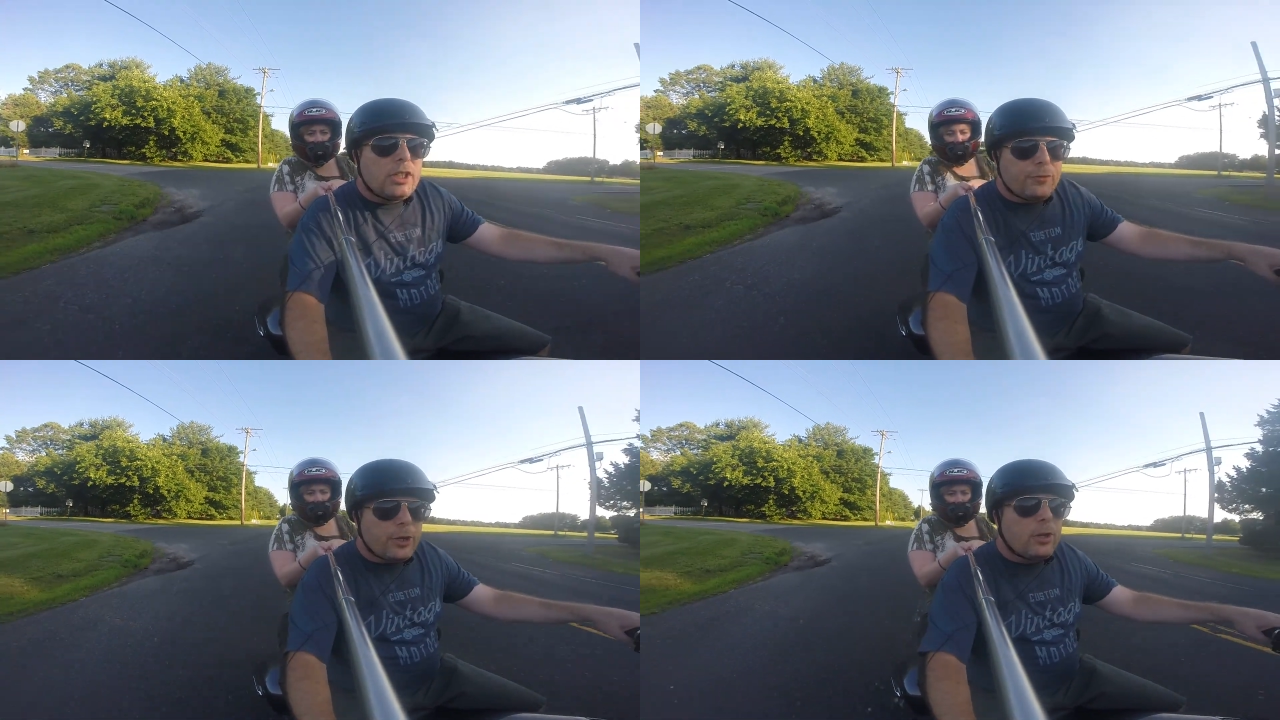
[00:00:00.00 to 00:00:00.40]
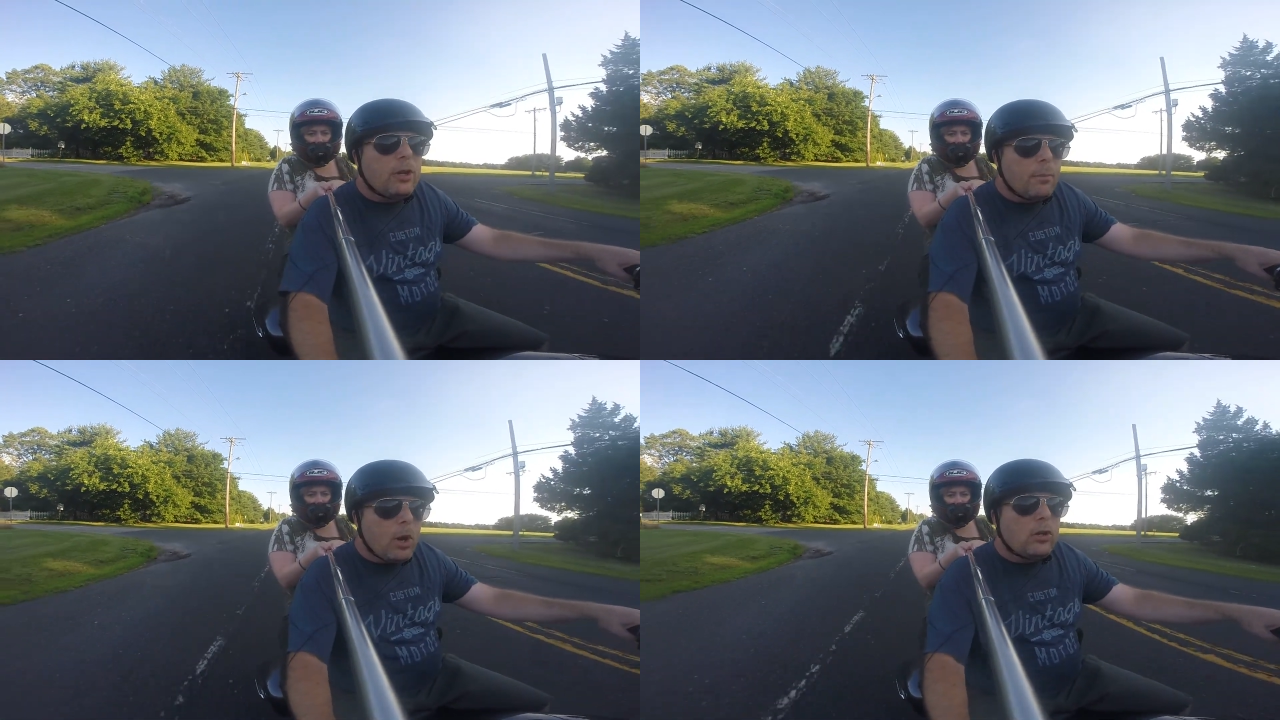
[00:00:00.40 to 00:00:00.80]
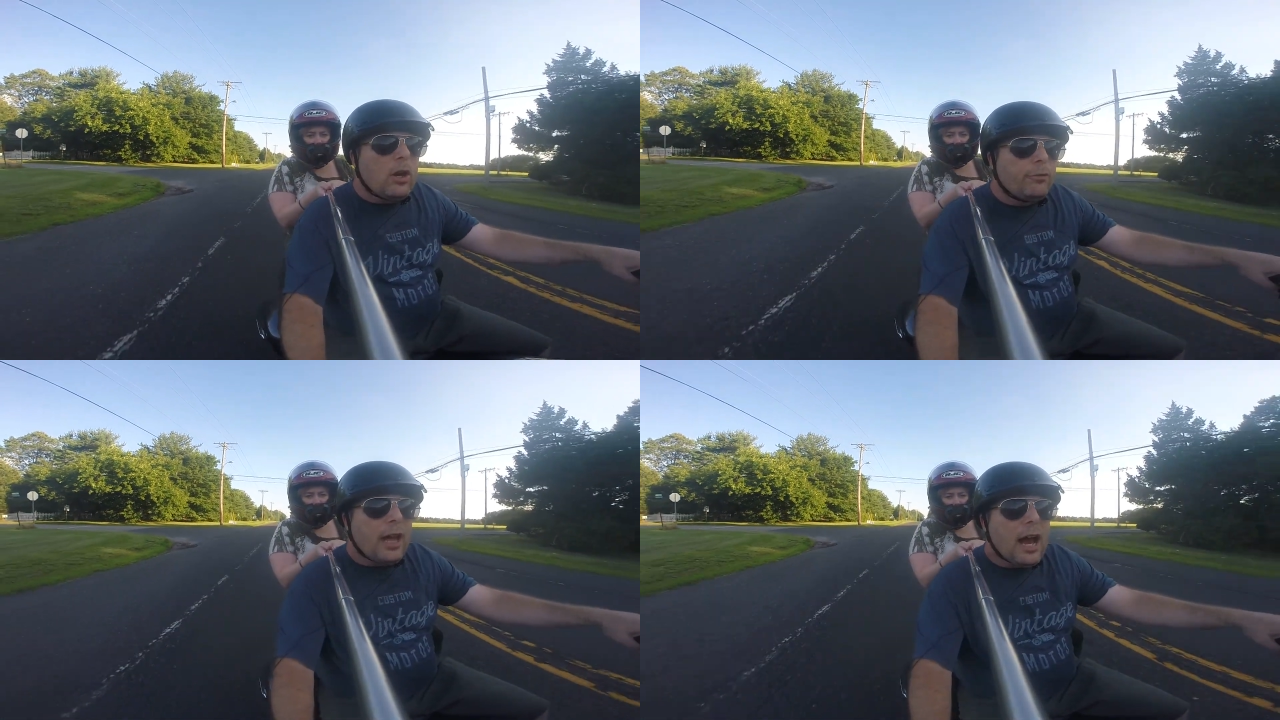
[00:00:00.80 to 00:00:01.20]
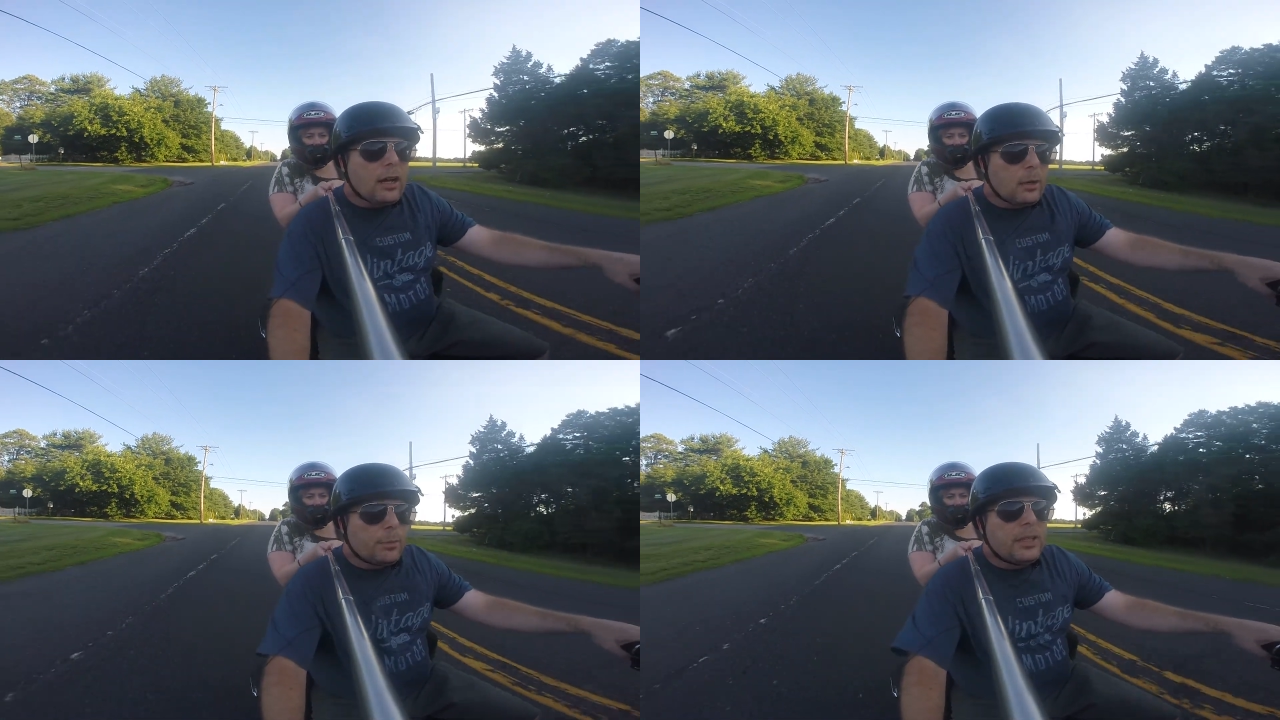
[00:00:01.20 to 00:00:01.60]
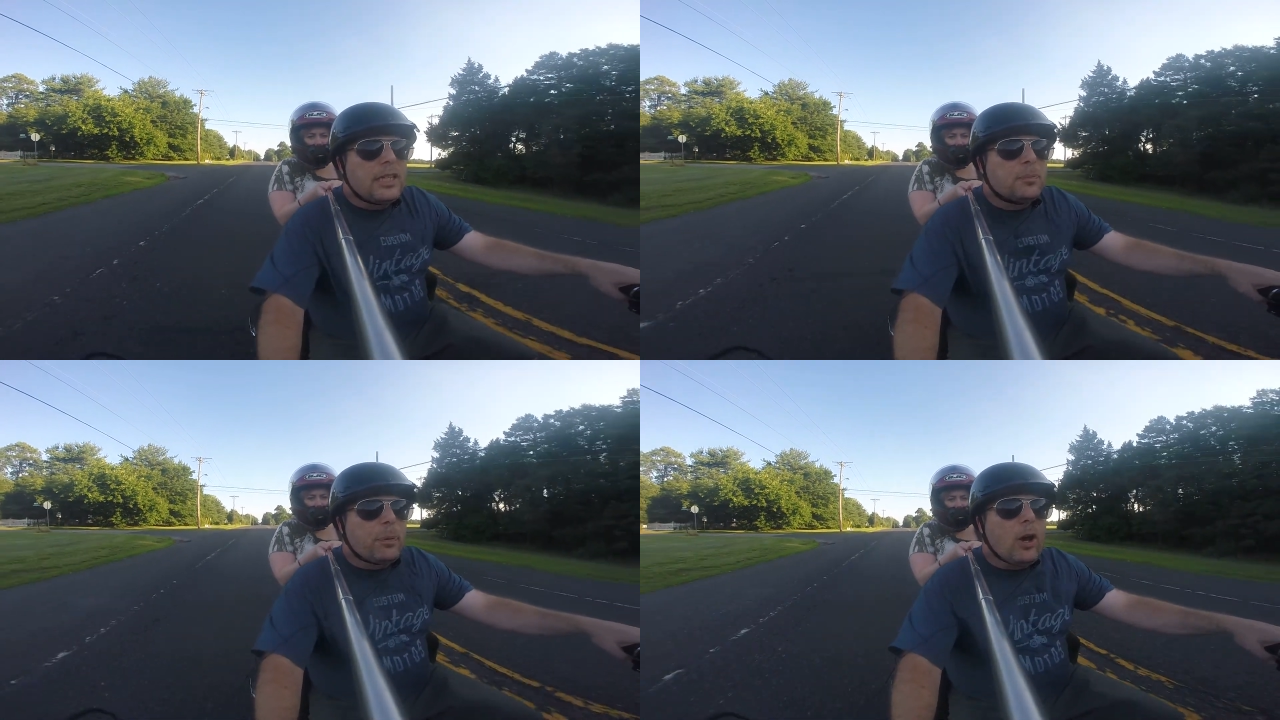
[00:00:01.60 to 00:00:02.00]
If you're a moto vlogger,
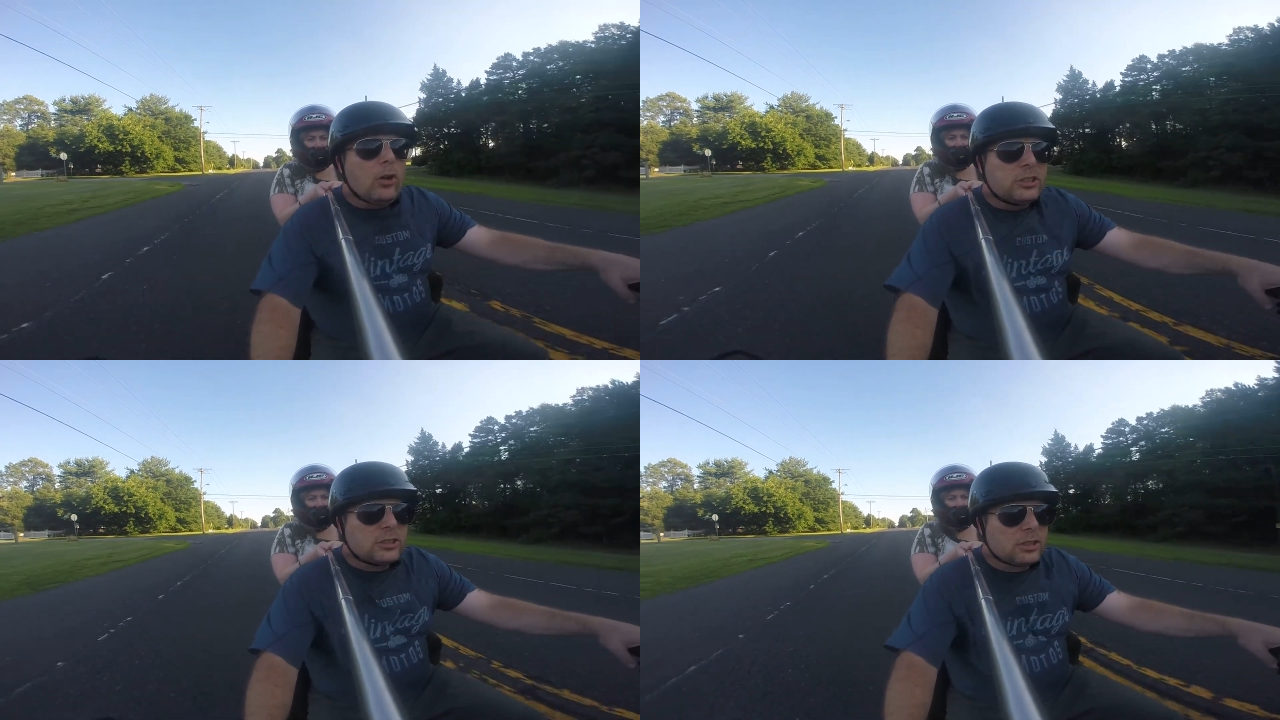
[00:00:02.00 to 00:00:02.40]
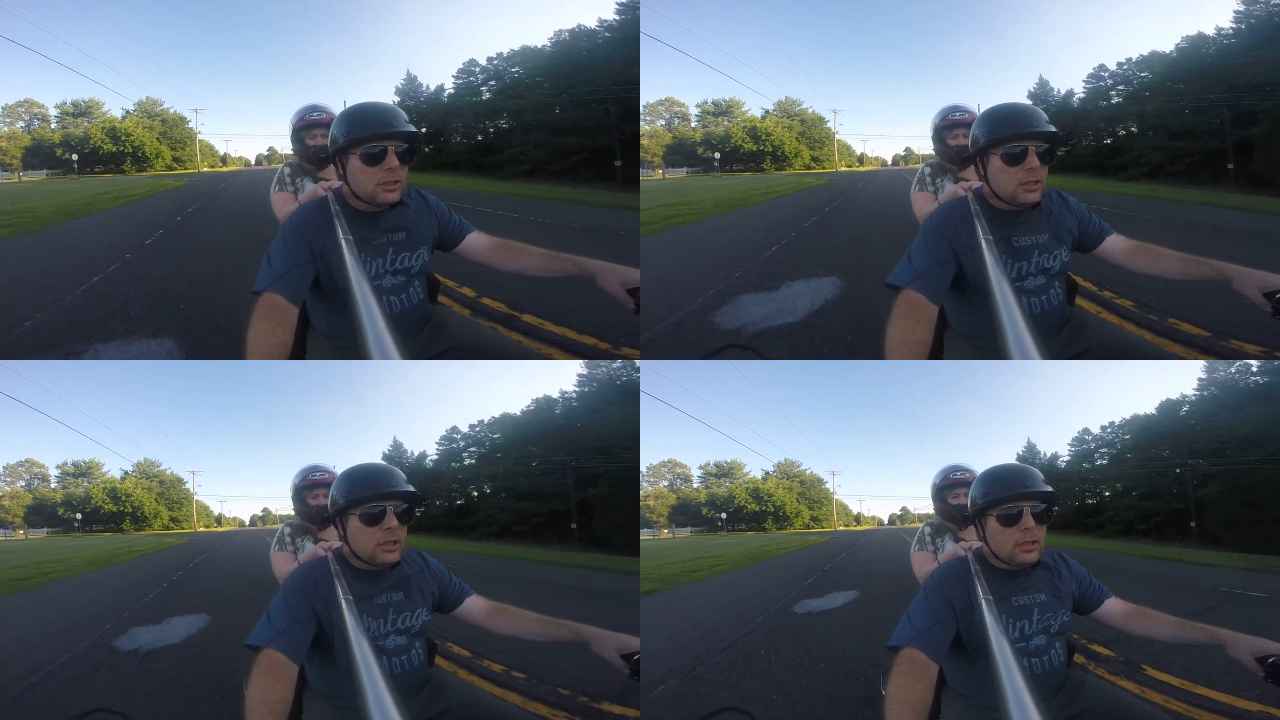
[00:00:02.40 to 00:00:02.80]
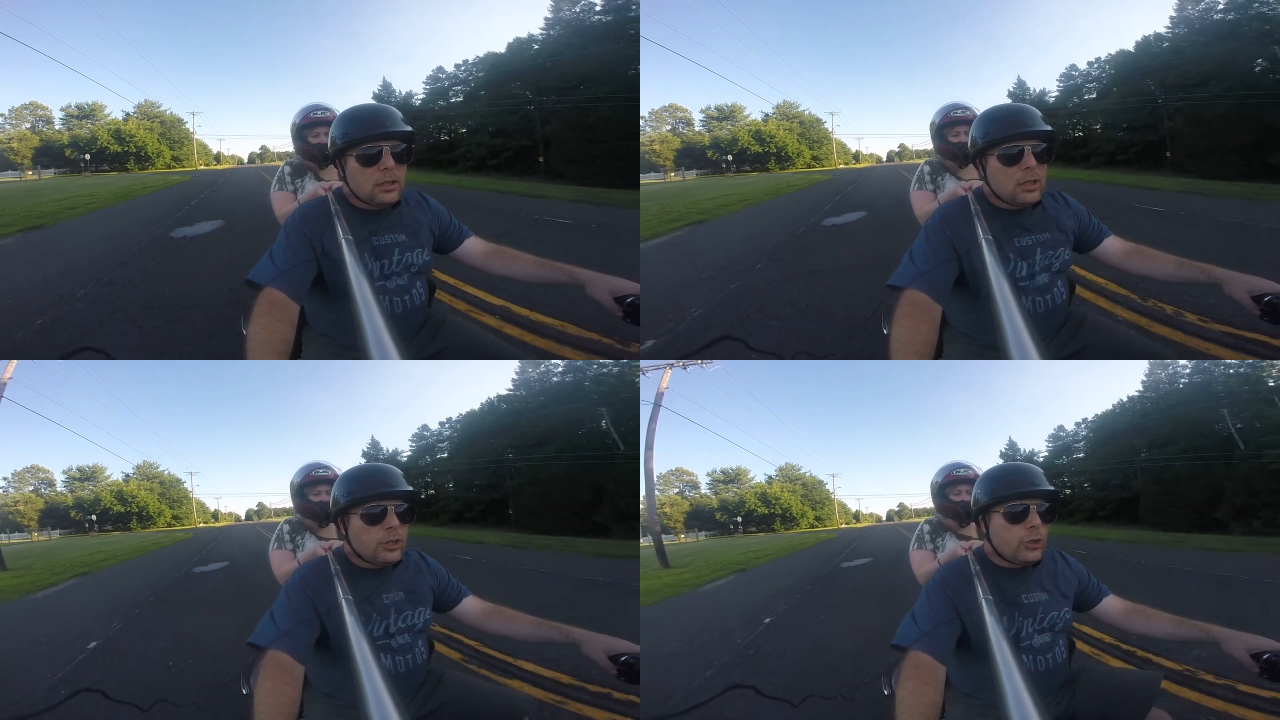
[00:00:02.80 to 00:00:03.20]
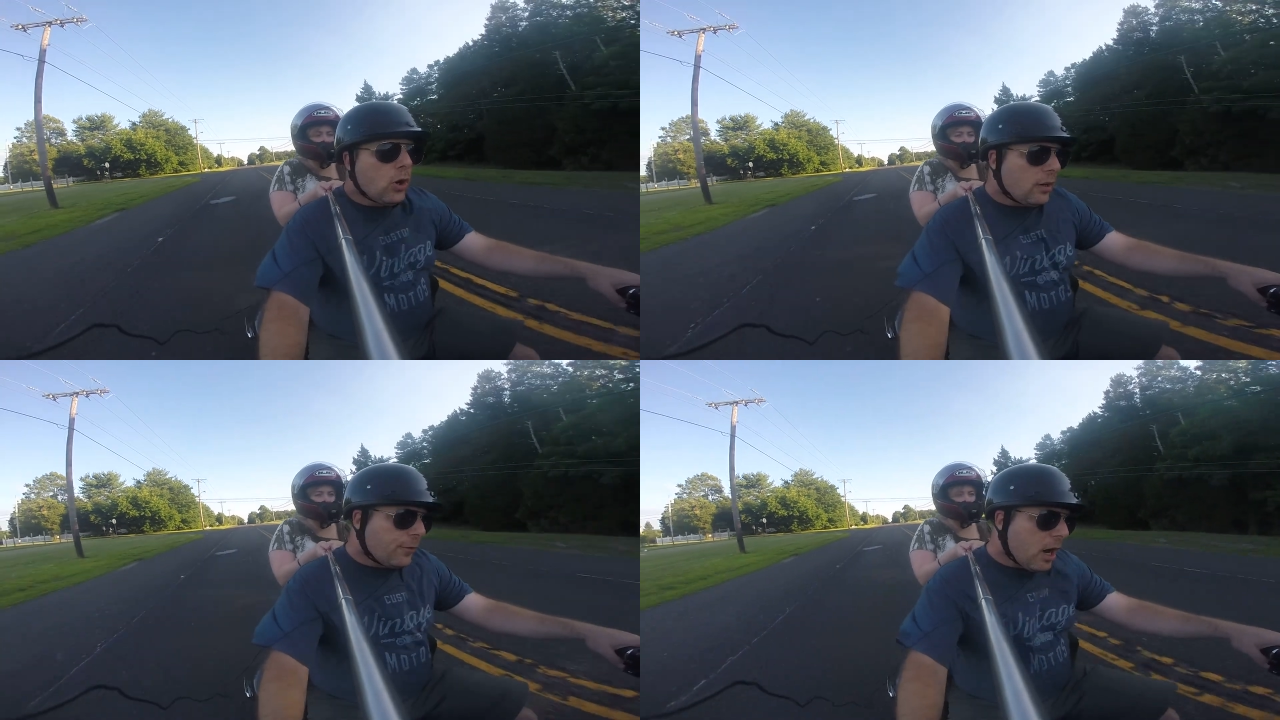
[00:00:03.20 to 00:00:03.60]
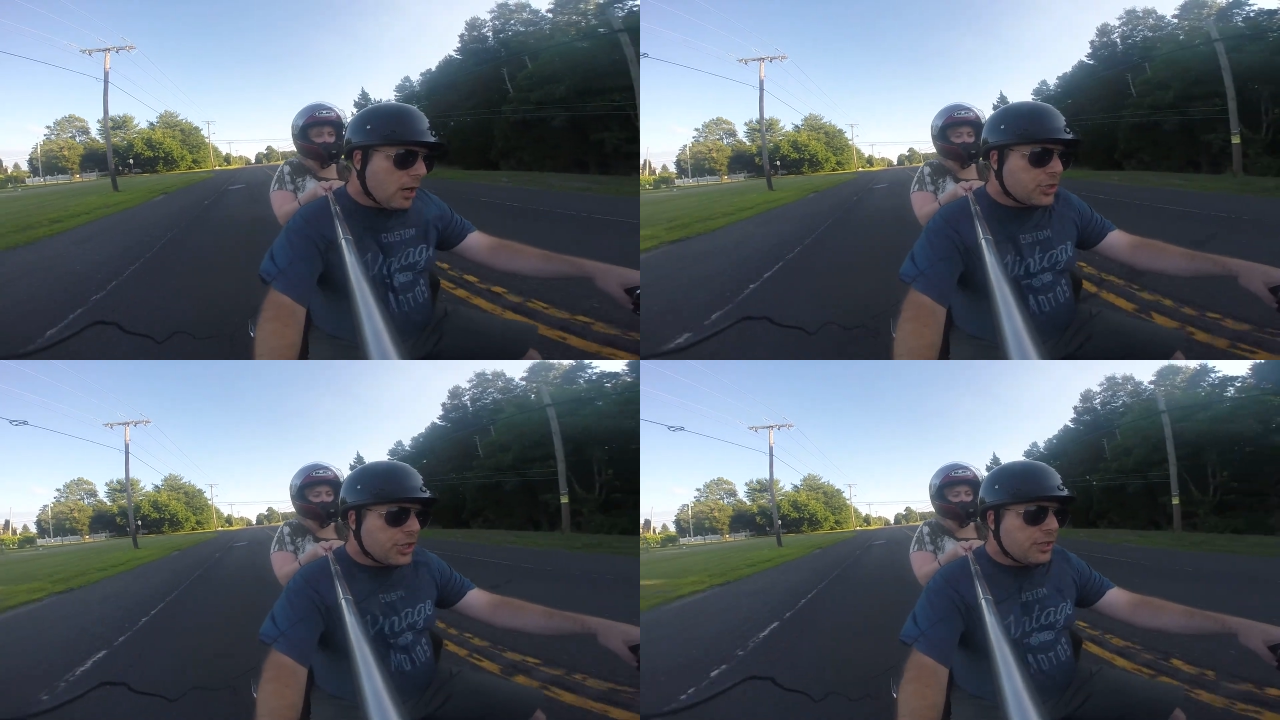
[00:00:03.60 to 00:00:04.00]
please post your
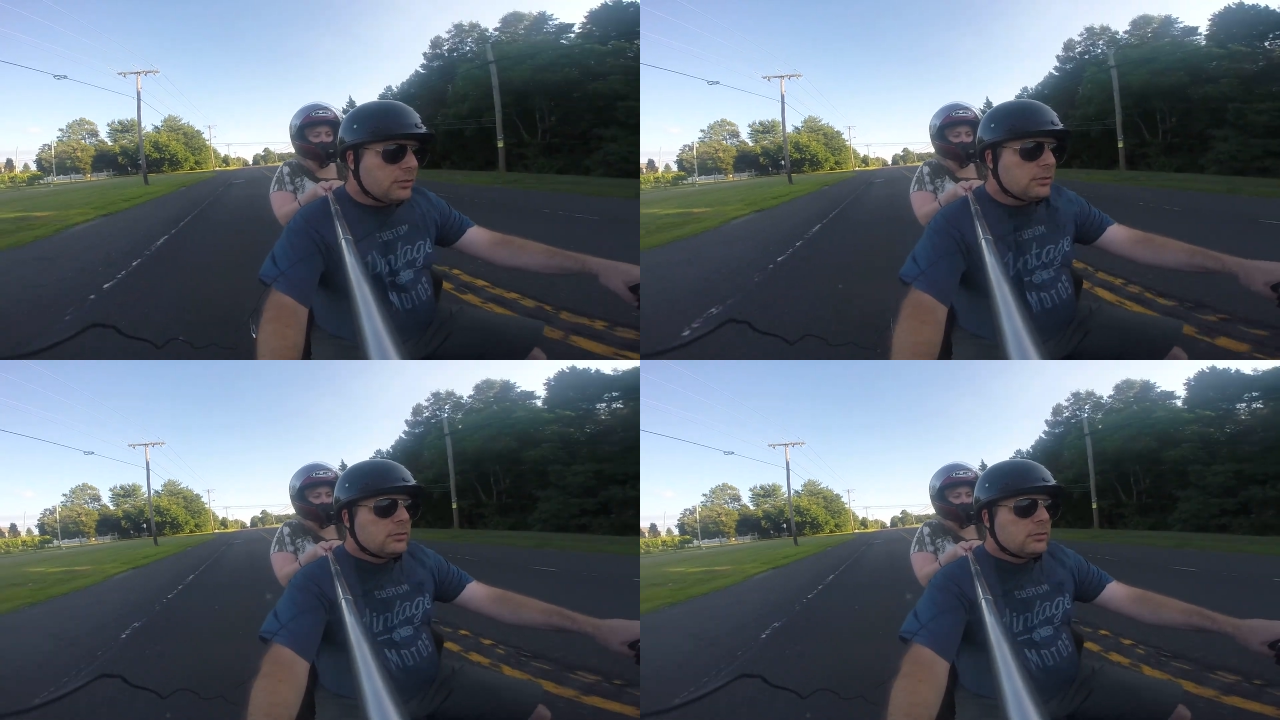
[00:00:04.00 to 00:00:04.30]
version